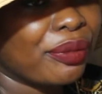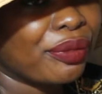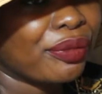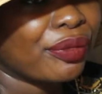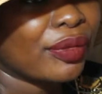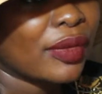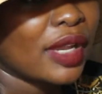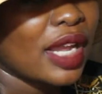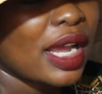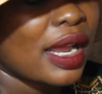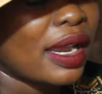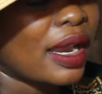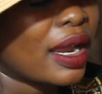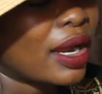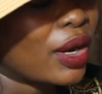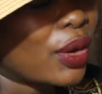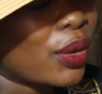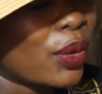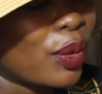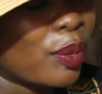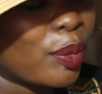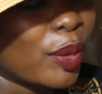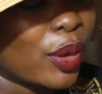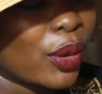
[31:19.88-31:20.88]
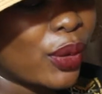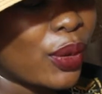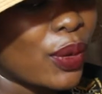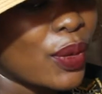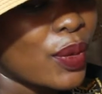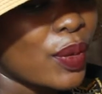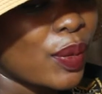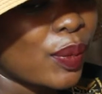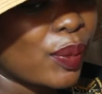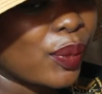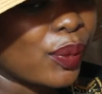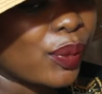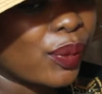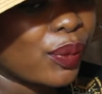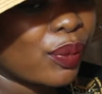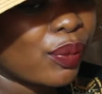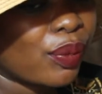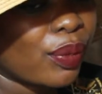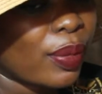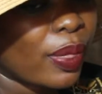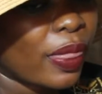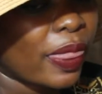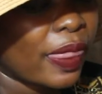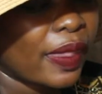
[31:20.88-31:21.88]
and I go back home.
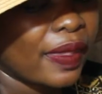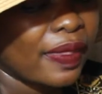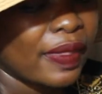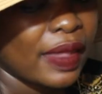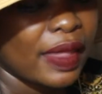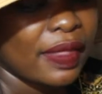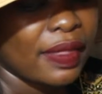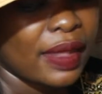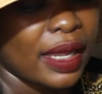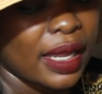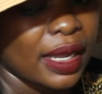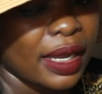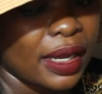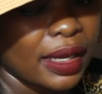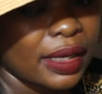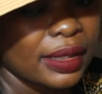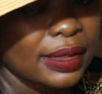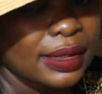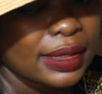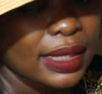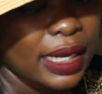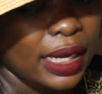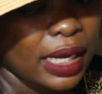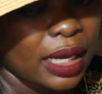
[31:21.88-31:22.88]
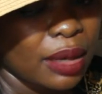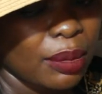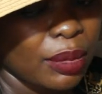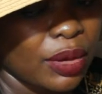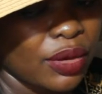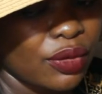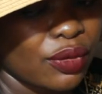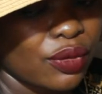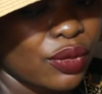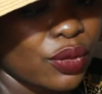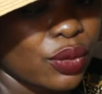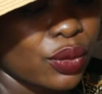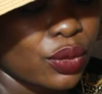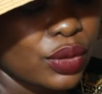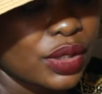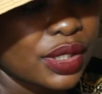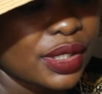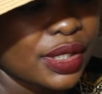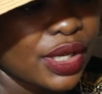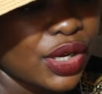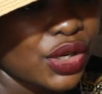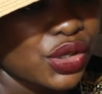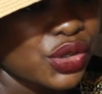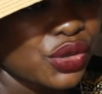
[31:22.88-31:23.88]
And then they take him in for
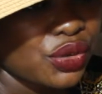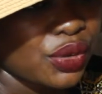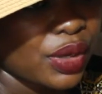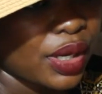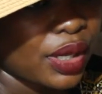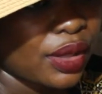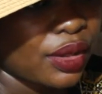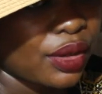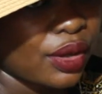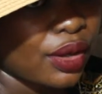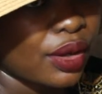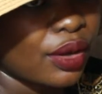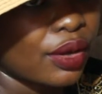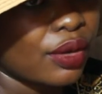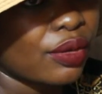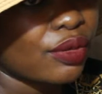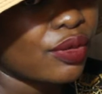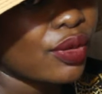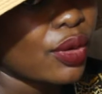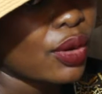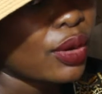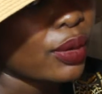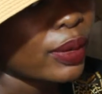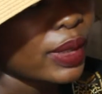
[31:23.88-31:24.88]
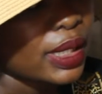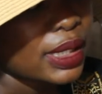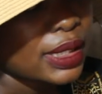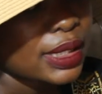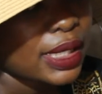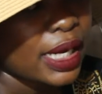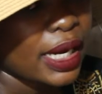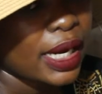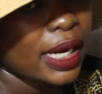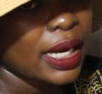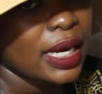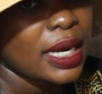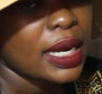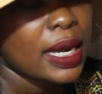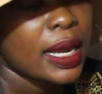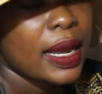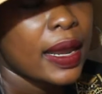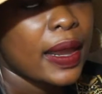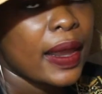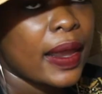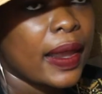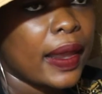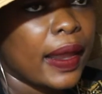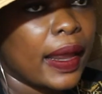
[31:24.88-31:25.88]
surgery the following day,
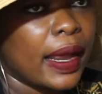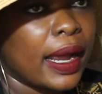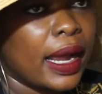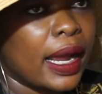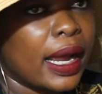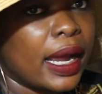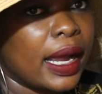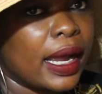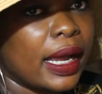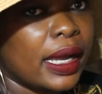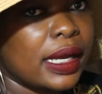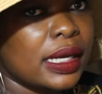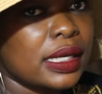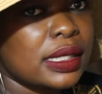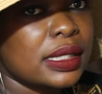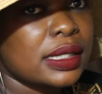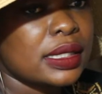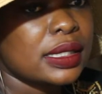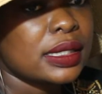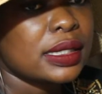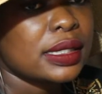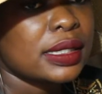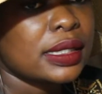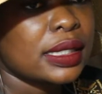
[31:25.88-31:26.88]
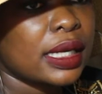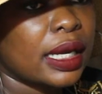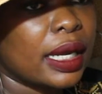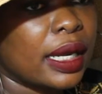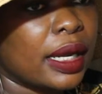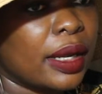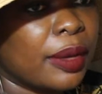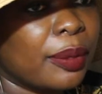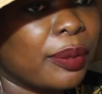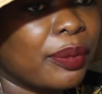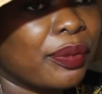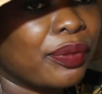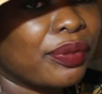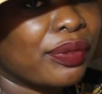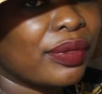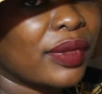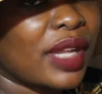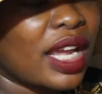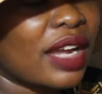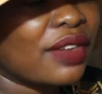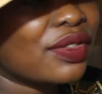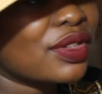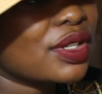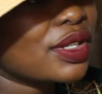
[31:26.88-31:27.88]
and
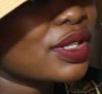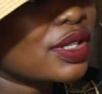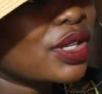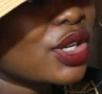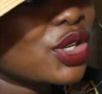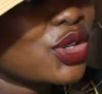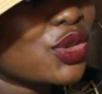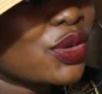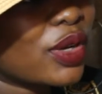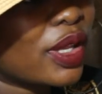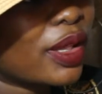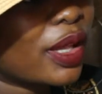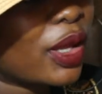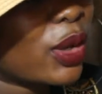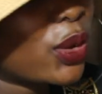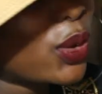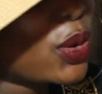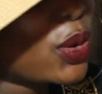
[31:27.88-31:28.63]
after surgery they call